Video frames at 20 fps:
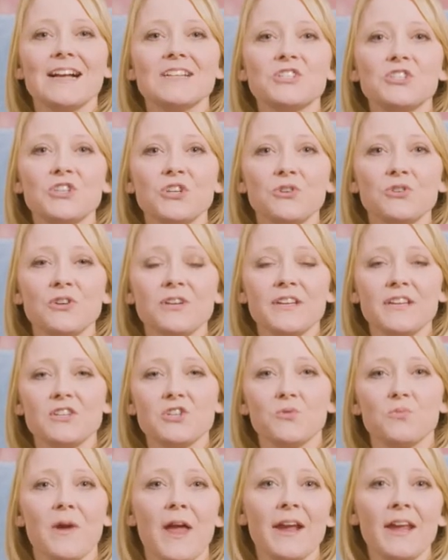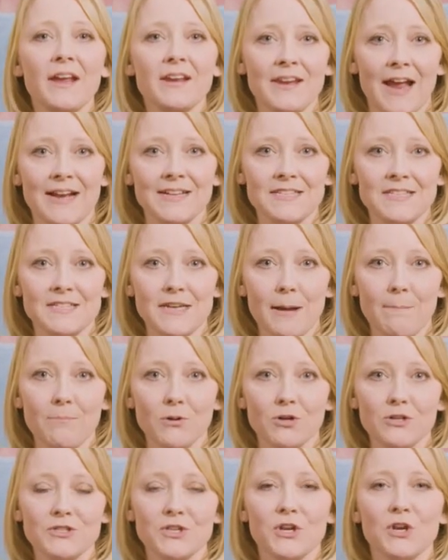as children get to recognize
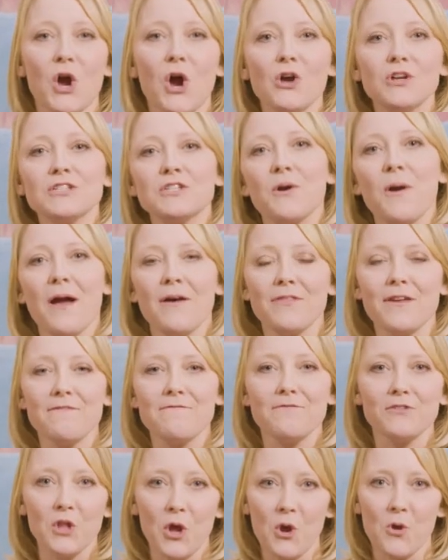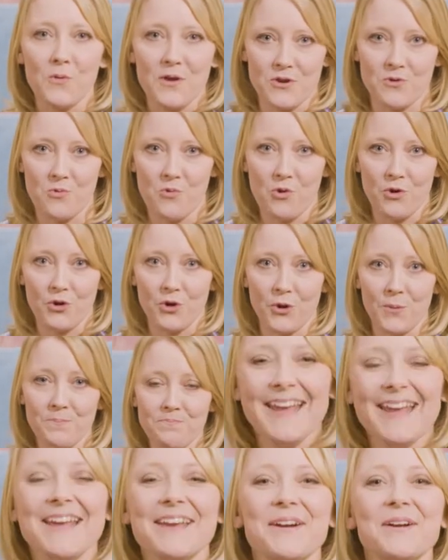numbers and also how they flow in order.
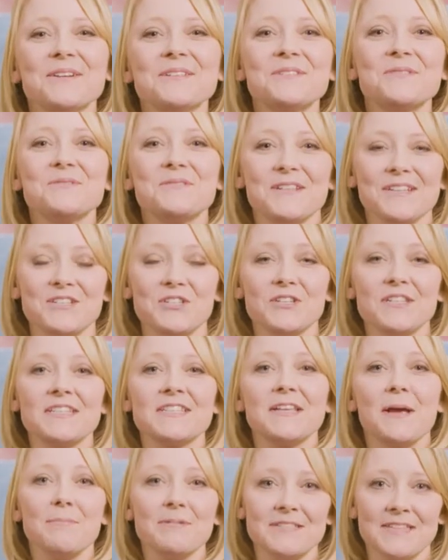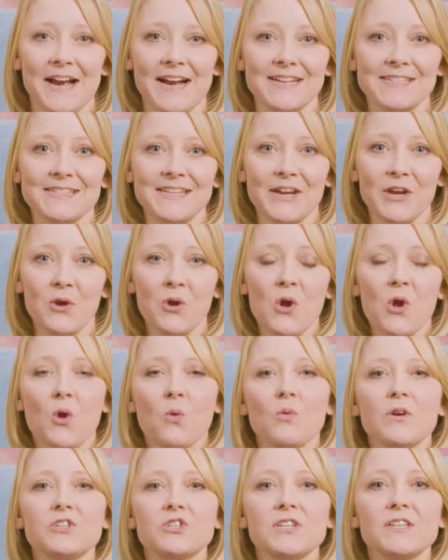It also teaches subitizing,
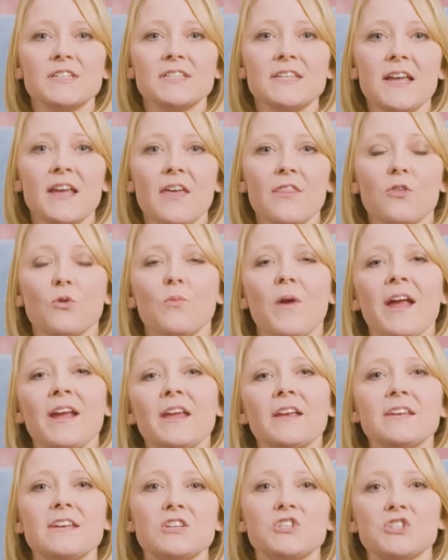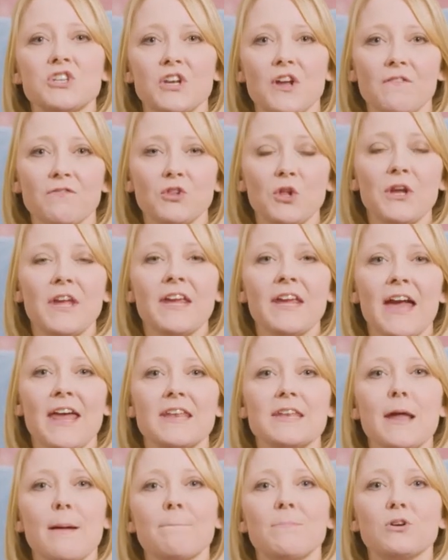which is the recognition of looking at
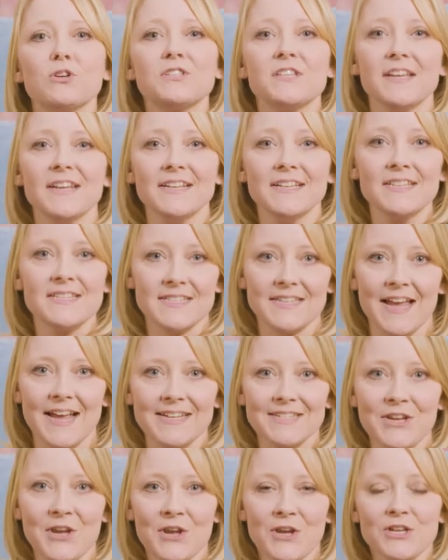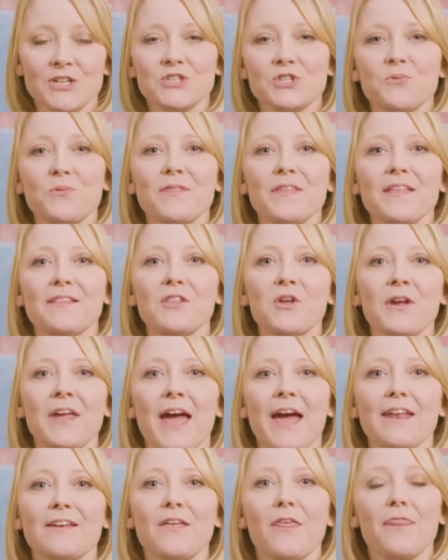numbers in a set. So when they look
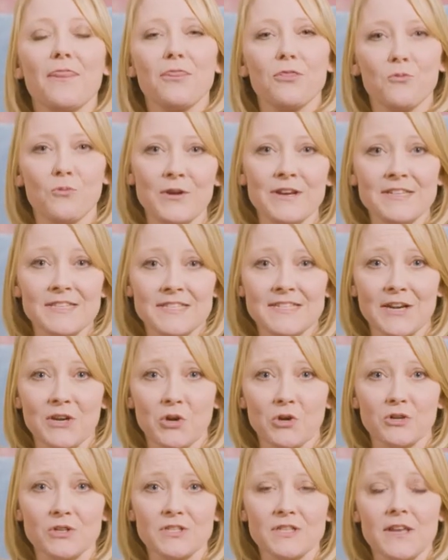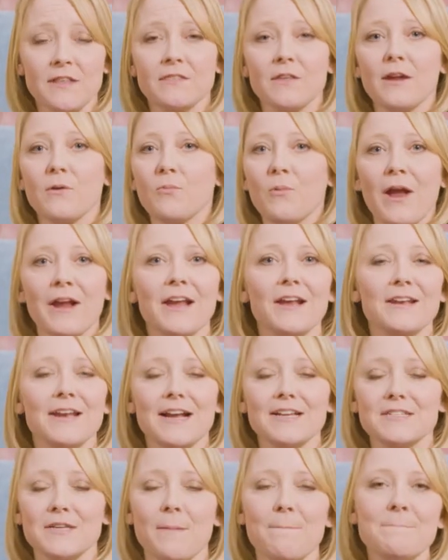at three stickers, they
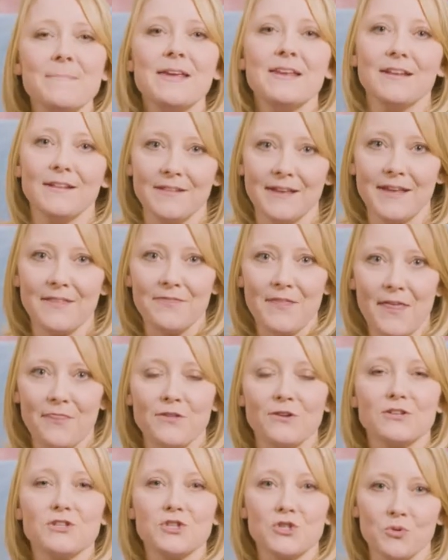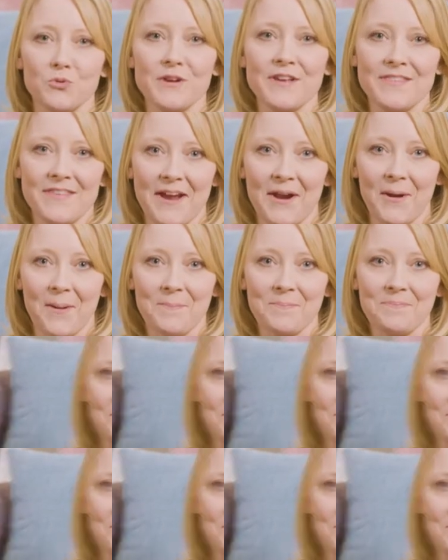recognize immediately that there's three there.